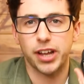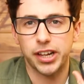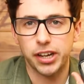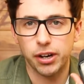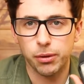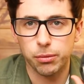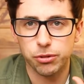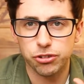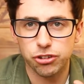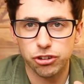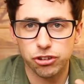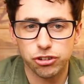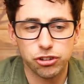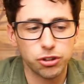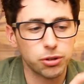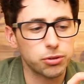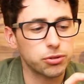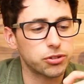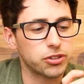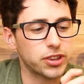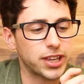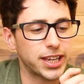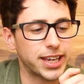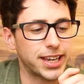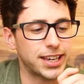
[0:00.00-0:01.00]
and I would just
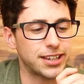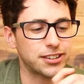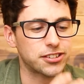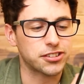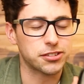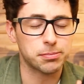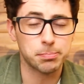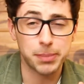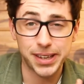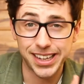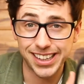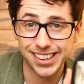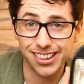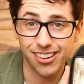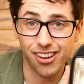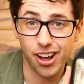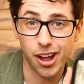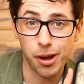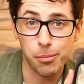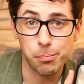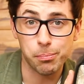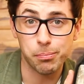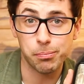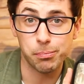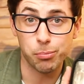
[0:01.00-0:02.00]
use the speed
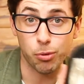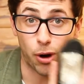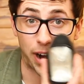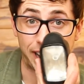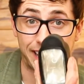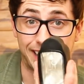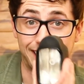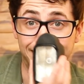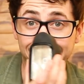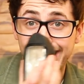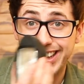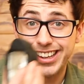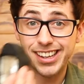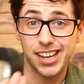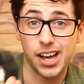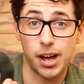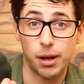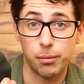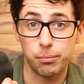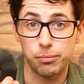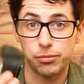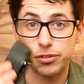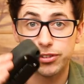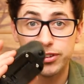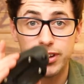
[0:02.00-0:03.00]
lighter bracket that
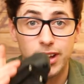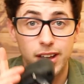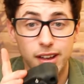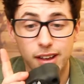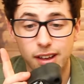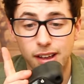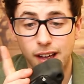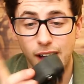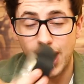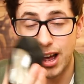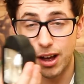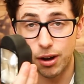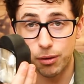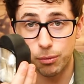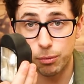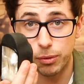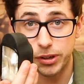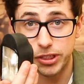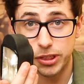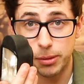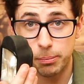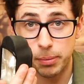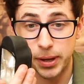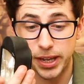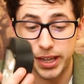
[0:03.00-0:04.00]
comes
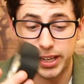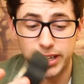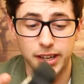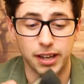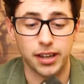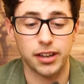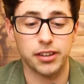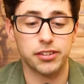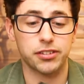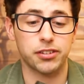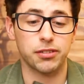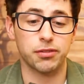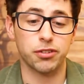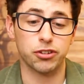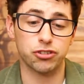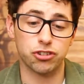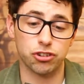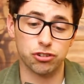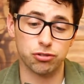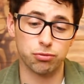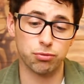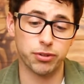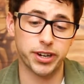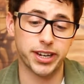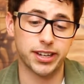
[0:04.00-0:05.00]
with the peaker. So if I
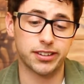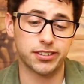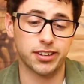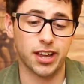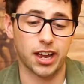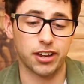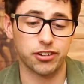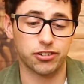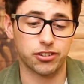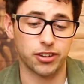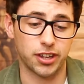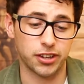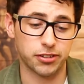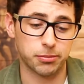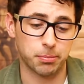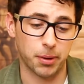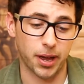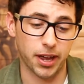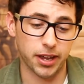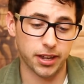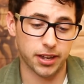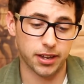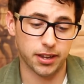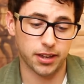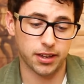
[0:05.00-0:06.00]
just reattach this
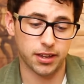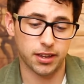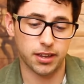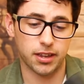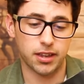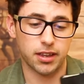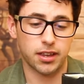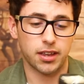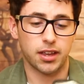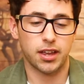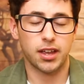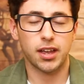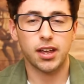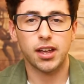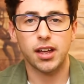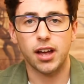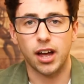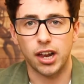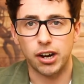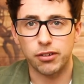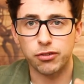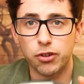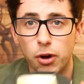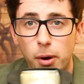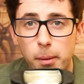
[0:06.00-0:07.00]
back,
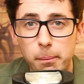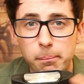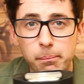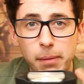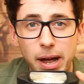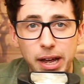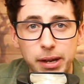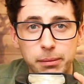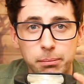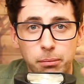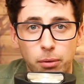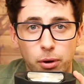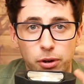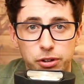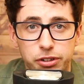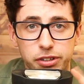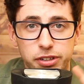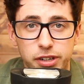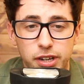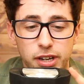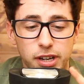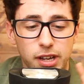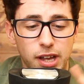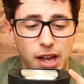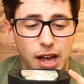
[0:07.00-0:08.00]
and I've got a Magmod
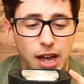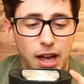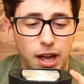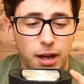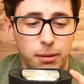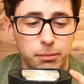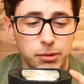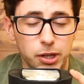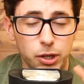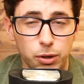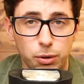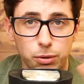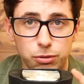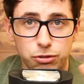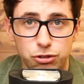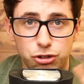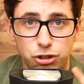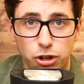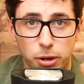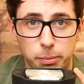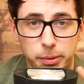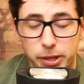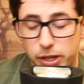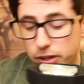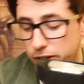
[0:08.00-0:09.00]
little
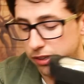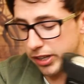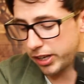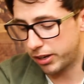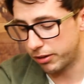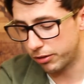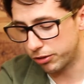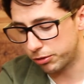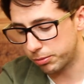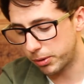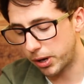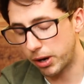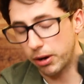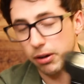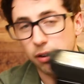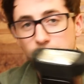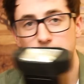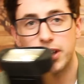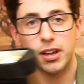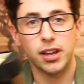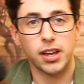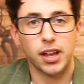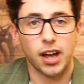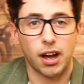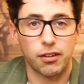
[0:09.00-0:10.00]
jobby on here as well.
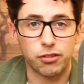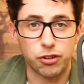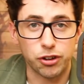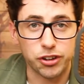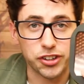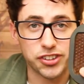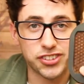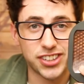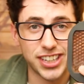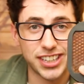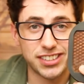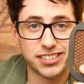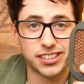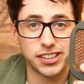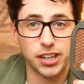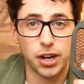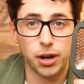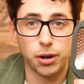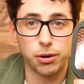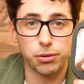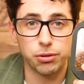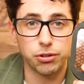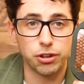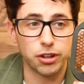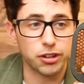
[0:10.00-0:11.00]
I've got a
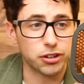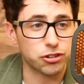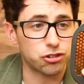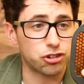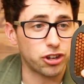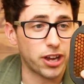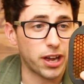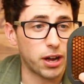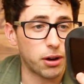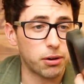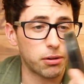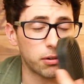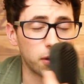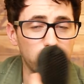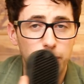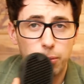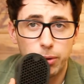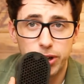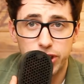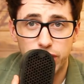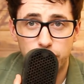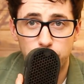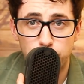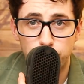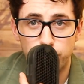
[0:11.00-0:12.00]
CTO gel
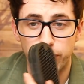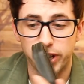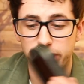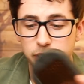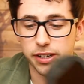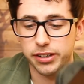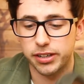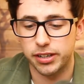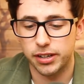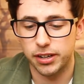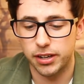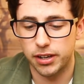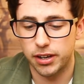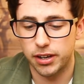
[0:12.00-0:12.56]
with a grid.